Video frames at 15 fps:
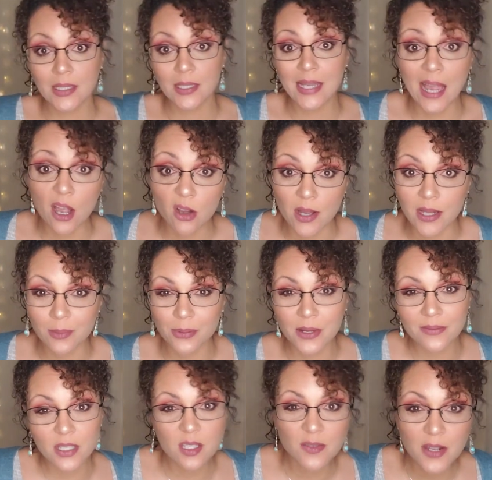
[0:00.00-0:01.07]
Now, in a
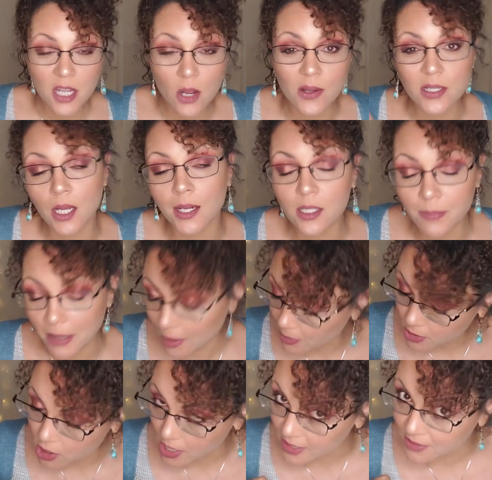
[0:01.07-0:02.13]
previous video, I talked about
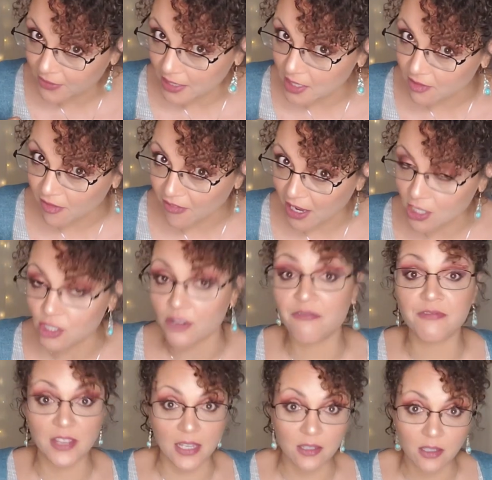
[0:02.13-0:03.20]
projective identification of
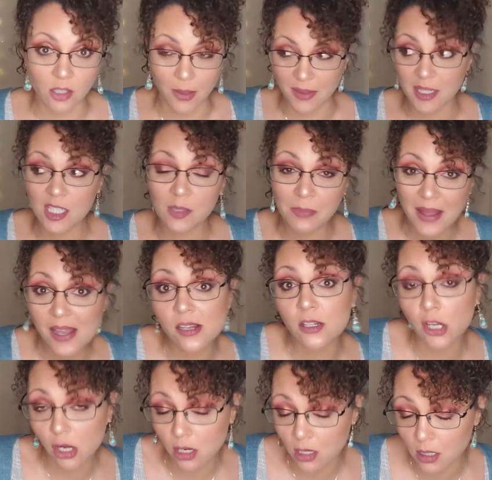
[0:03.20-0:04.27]
fleas. So I'm gonna expand
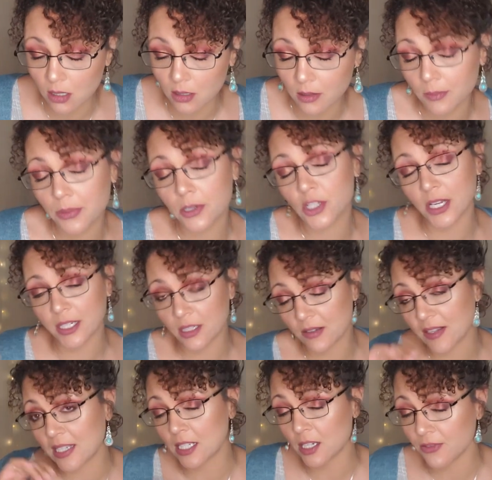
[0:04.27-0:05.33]
on projective
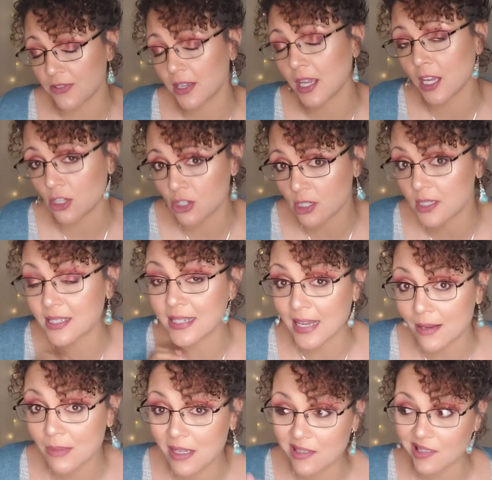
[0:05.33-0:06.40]
identification
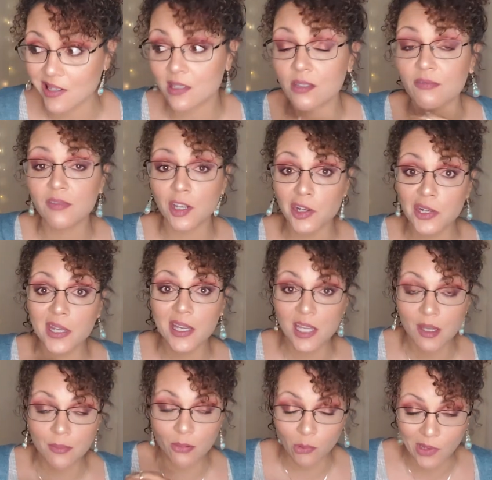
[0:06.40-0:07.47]
today because that is a very
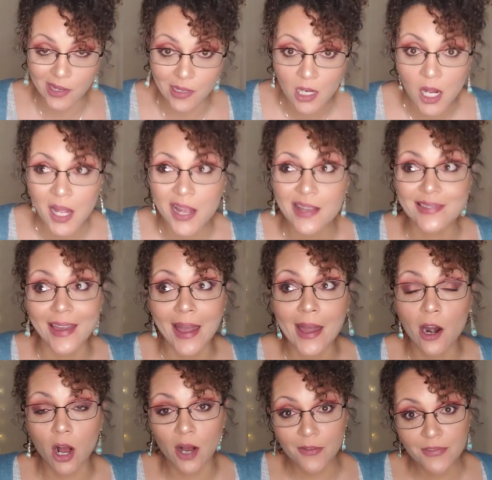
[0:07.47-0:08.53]
key point
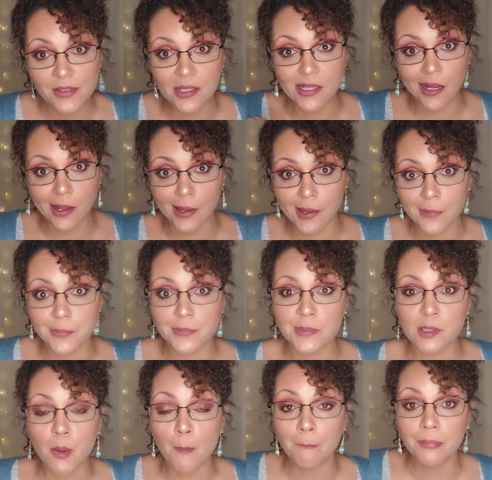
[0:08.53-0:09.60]
that
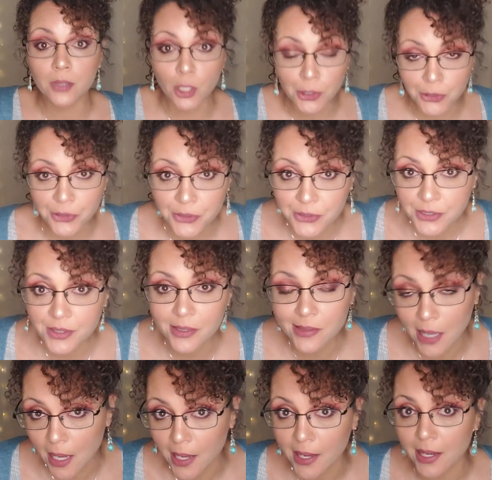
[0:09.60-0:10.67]
oftentimes blurs the
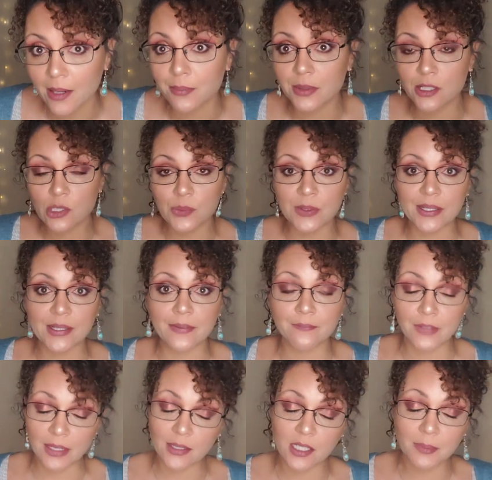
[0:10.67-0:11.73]
line between
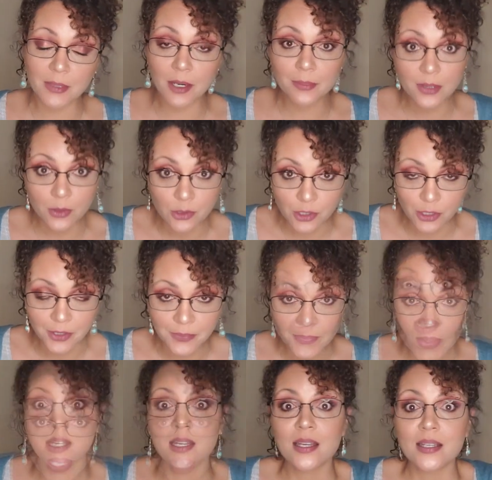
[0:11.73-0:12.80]
victim and abuser.
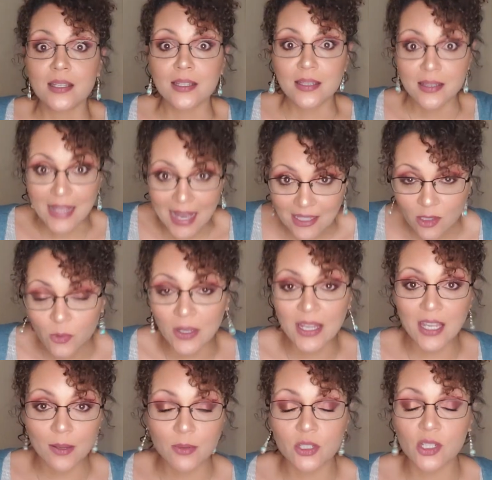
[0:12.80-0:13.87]
That's what
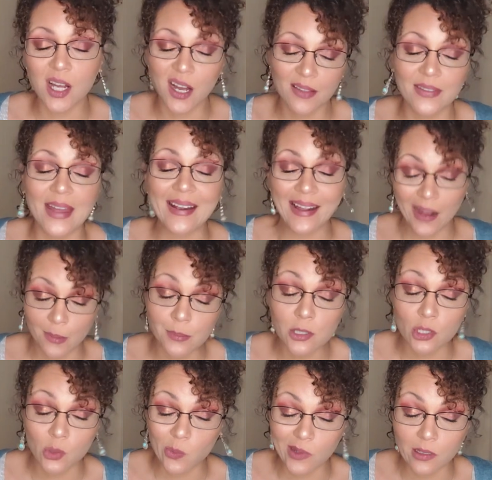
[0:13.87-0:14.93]
keeps you on that
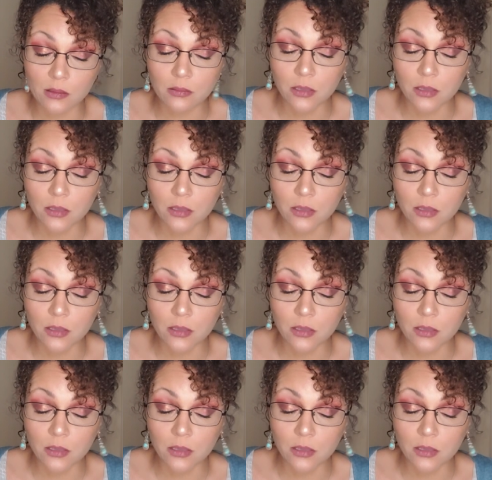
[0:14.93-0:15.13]
hamster wheel.